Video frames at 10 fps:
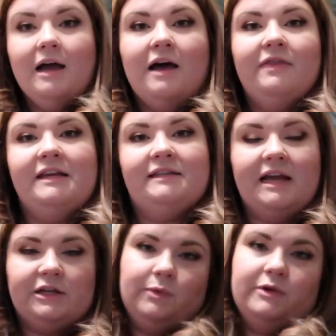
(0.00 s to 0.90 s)
and these
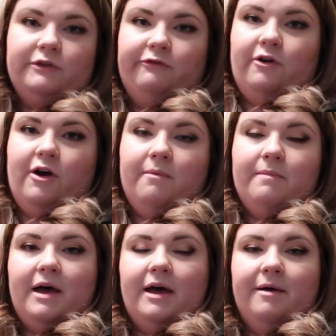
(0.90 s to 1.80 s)
next ones are
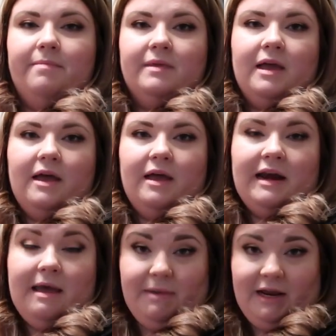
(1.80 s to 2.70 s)
from um,
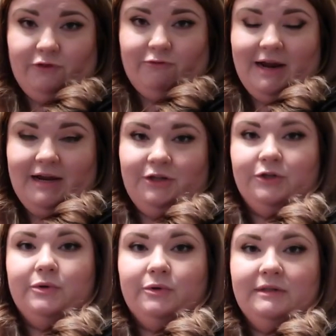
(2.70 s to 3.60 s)
an M&S
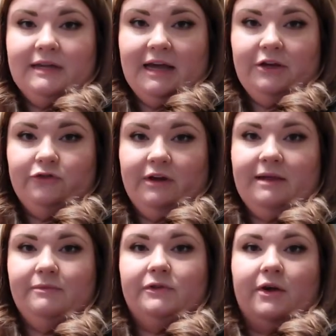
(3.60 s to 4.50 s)
range called
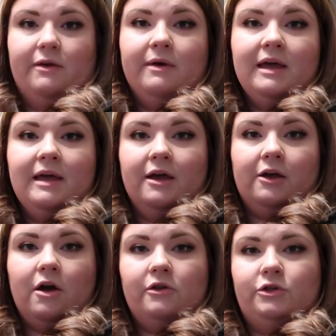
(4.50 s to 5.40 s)
Daydream. So
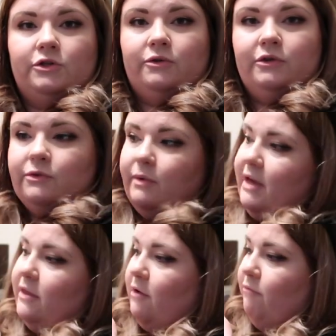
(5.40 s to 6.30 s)
cotton shorts
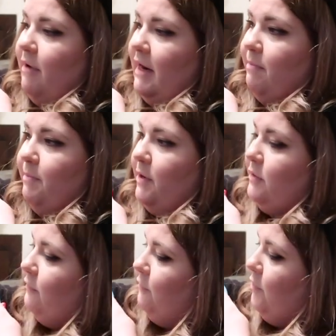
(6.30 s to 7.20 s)
with a really
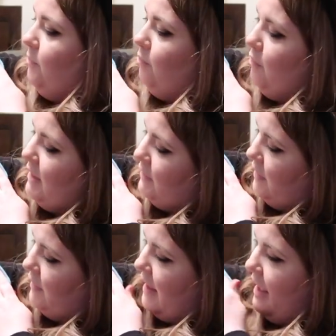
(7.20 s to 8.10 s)
beautiful print
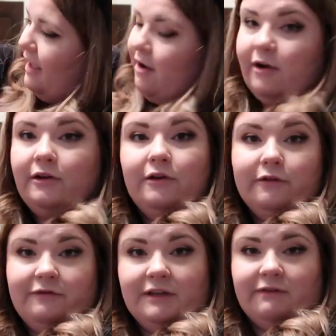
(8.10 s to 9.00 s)
on there. I
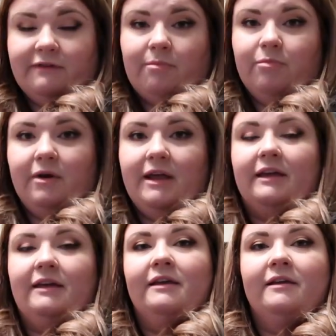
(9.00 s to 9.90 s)
love this
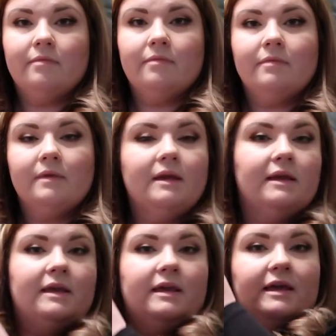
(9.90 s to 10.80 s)
fabric.
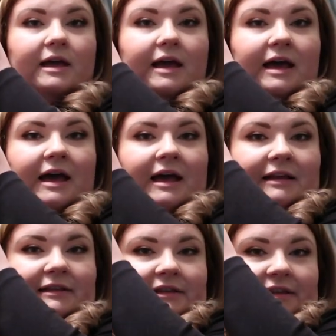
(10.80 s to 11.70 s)

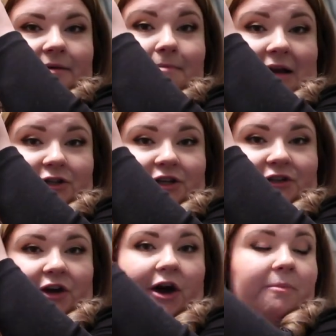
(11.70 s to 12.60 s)
And the matching
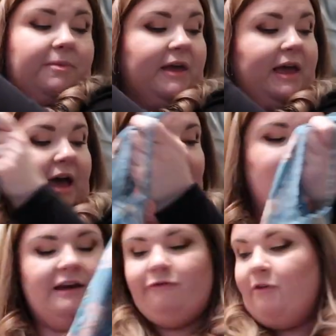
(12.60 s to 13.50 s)
top.
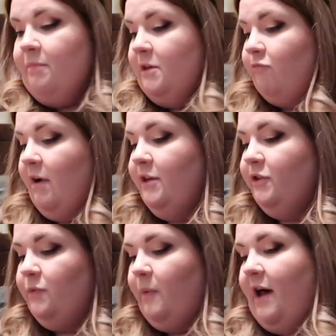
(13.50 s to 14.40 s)
And from this range
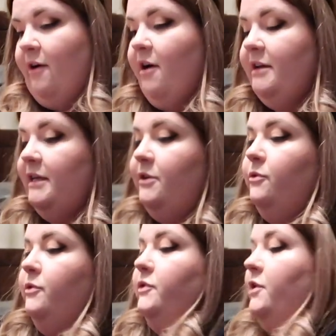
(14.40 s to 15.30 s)
as well, I did
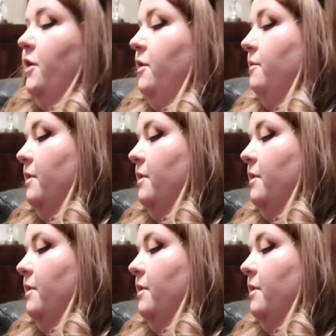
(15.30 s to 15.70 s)
also